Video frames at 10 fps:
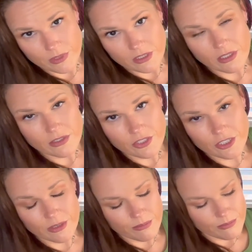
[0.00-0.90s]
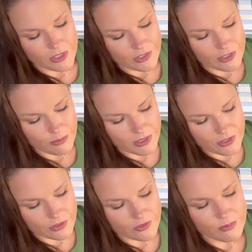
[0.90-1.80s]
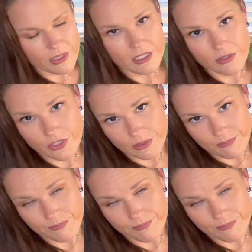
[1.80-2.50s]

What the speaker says: Long-term, this is the best use of my energy.